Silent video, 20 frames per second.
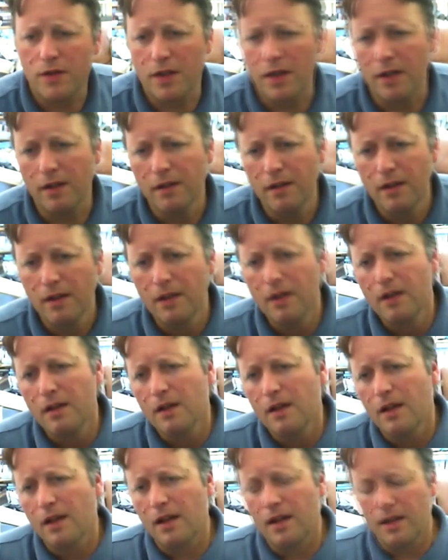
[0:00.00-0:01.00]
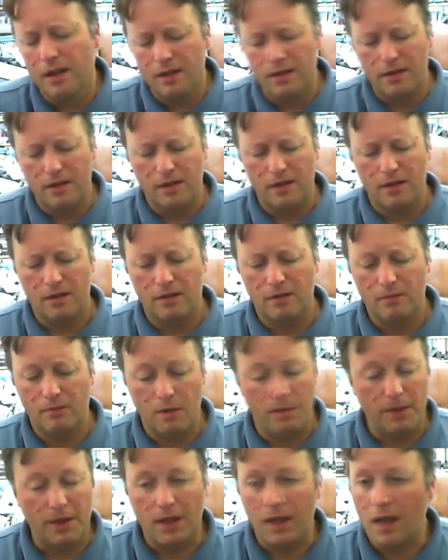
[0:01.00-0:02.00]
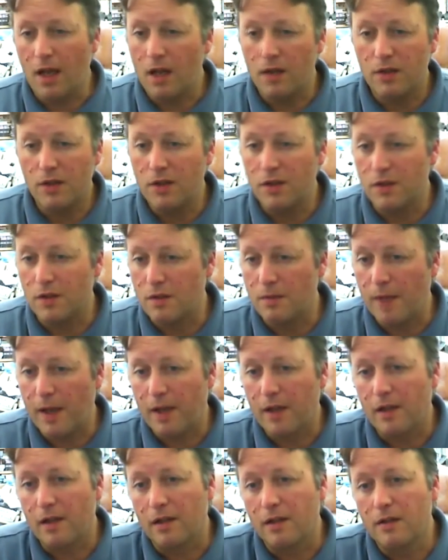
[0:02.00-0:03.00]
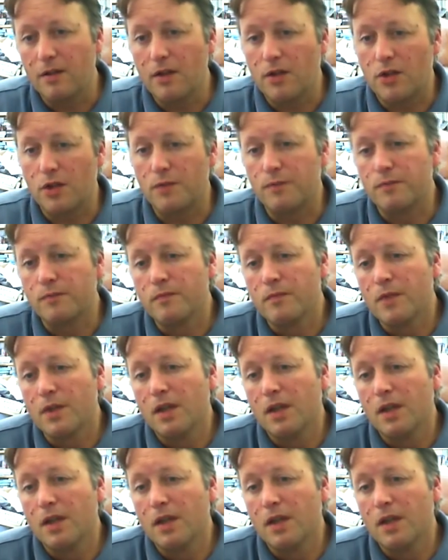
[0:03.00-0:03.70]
there, and I mean the cartridge is in immaculate condition,